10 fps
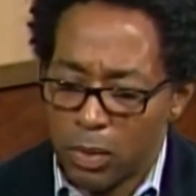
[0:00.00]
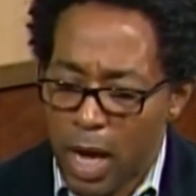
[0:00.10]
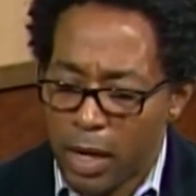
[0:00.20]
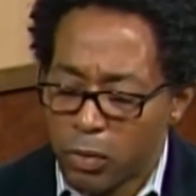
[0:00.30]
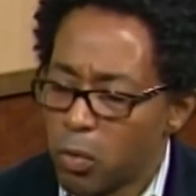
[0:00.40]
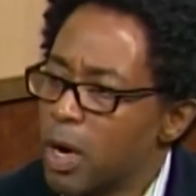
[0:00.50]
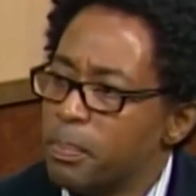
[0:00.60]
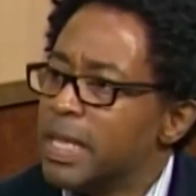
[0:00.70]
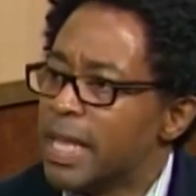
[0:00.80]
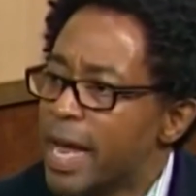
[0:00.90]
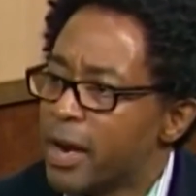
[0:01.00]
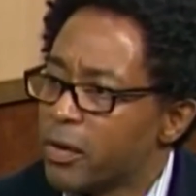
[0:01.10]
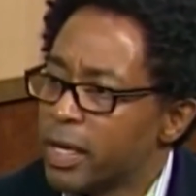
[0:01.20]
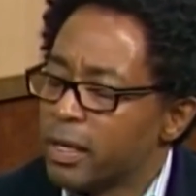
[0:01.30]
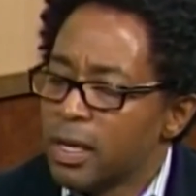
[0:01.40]
I grew up in the
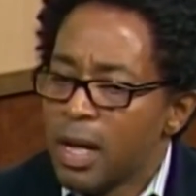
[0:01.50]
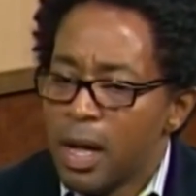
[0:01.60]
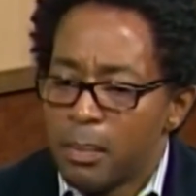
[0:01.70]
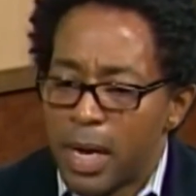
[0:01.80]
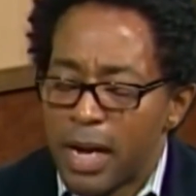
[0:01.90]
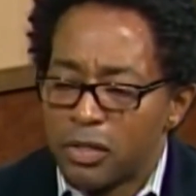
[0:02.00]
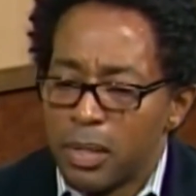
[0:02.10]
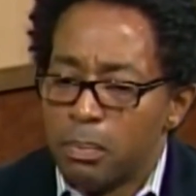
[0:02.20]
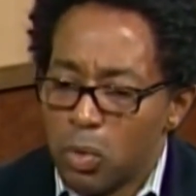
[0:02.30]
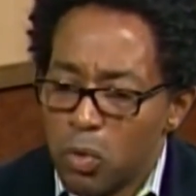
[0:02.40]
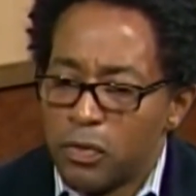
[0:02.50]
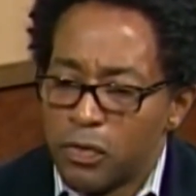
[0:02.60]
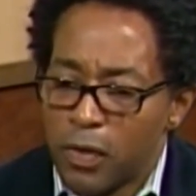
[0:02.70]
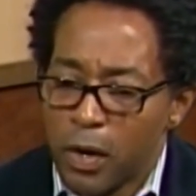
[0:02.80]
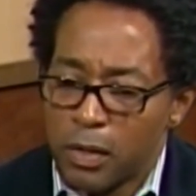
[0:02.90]
area, but actually moved
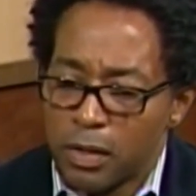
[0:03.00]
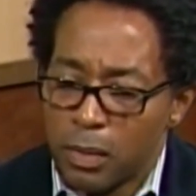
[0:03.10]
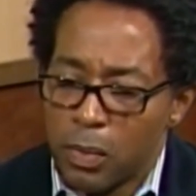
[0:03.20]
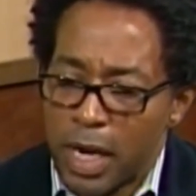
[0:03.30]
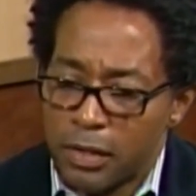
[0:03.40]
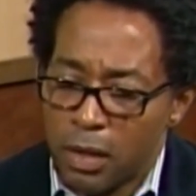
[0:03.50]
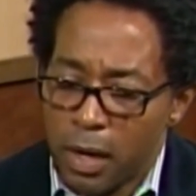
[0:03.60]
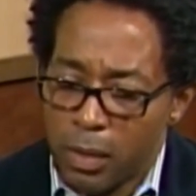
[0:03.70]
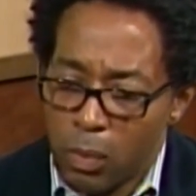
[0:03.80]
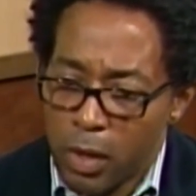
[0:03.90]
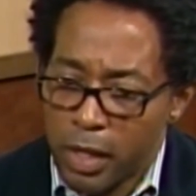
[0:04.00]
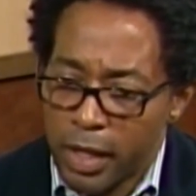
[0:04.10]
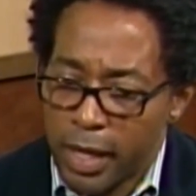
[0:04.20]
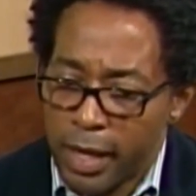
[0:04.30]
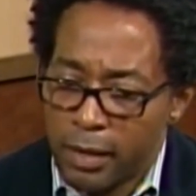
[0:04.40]
to Ferguson when I started
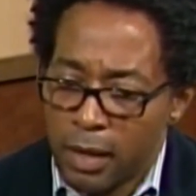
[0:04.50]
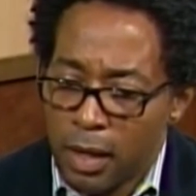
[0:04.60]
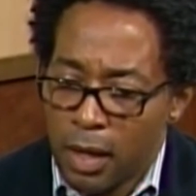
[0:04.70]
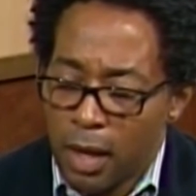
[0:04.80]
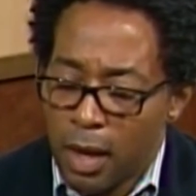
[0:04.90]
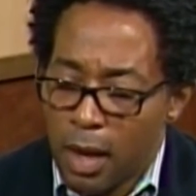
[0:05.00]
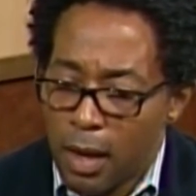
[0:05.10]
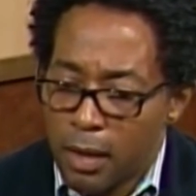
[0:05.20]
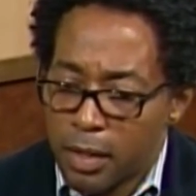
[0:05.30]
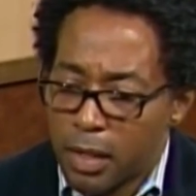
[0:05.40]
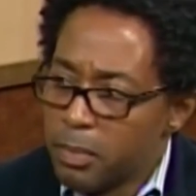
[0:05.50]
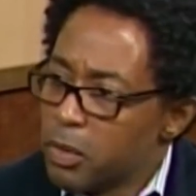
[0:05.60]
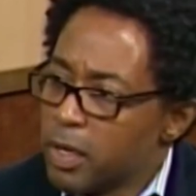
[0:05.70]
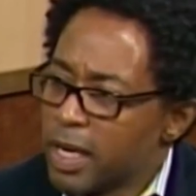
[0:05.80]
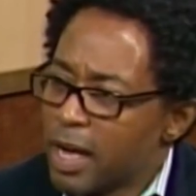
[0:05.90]
working at the
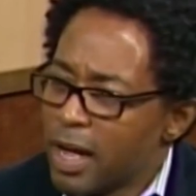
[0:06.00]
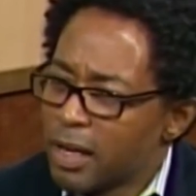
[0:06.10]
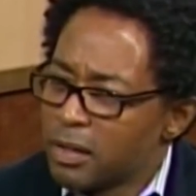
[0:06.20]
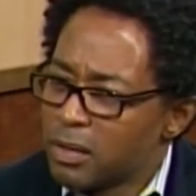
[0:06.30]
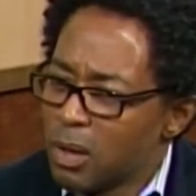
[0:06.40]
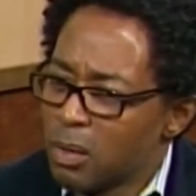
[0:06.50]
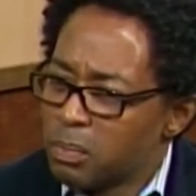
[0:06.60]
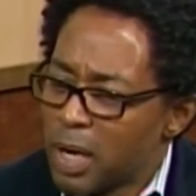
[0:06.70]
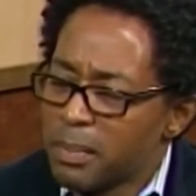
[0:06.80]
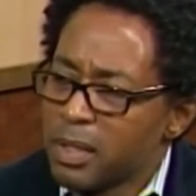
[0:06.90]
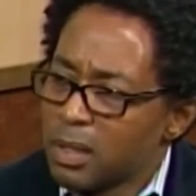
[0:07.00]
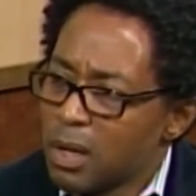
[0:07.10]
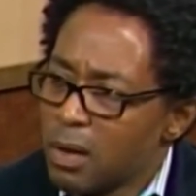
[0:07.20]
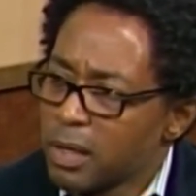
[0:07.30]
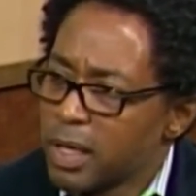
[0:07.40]
community college. So probably a little
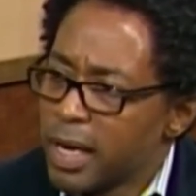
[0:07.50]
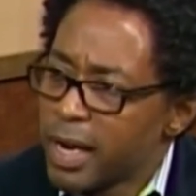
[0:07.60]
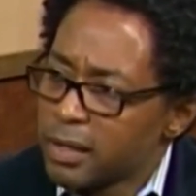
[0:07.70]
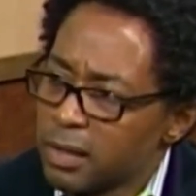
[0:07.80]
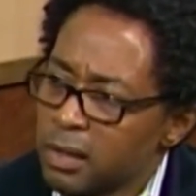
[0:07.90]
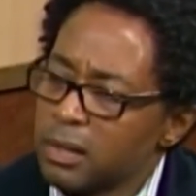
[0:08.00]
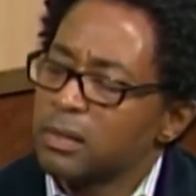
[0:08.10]
longer than that, actually.